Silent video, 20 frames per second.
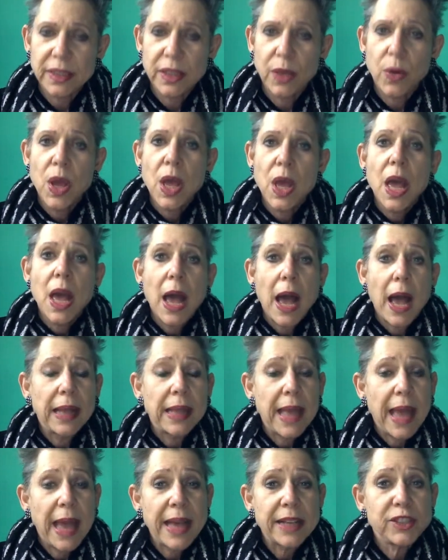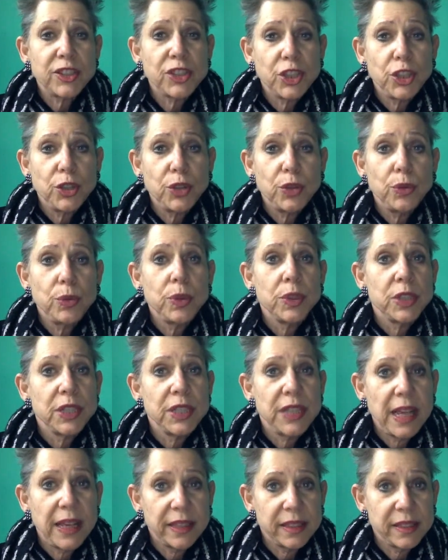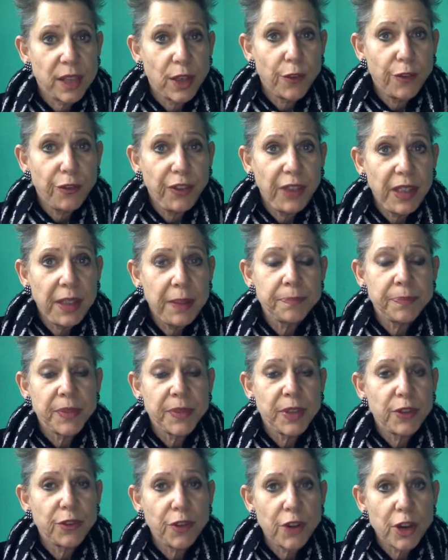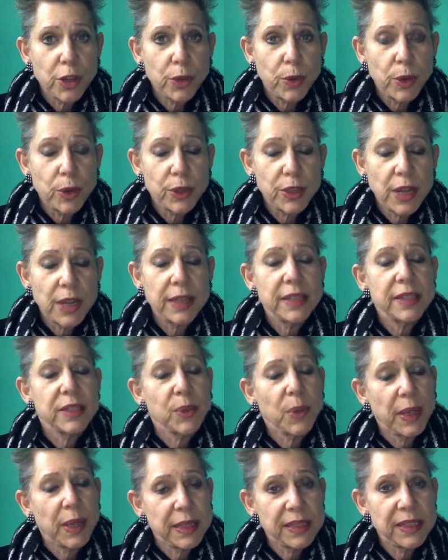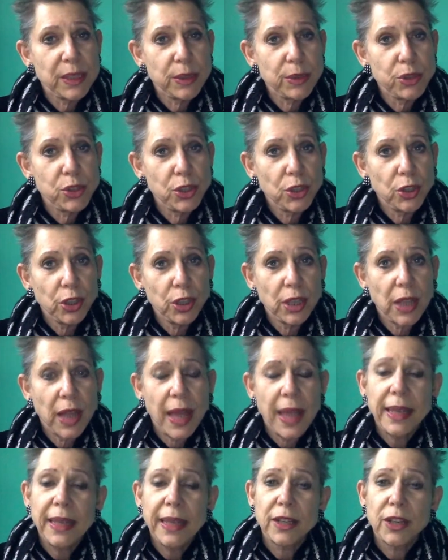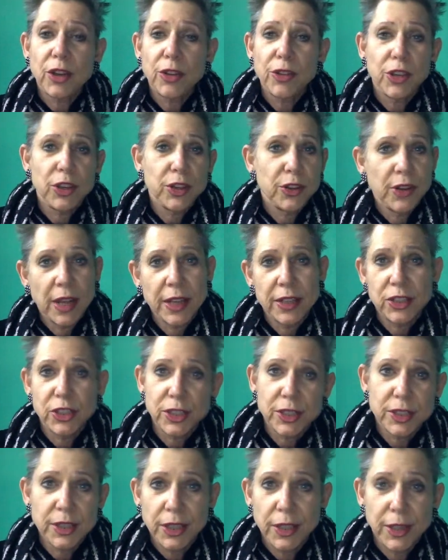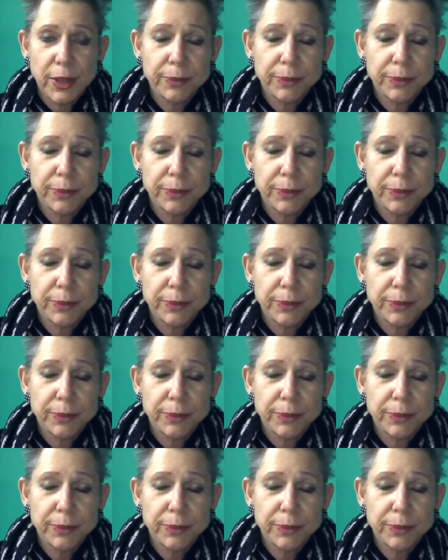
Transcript: So I'll ask you to take a selfie in front of the Rotunda so I can see what you look like and know that you're not just,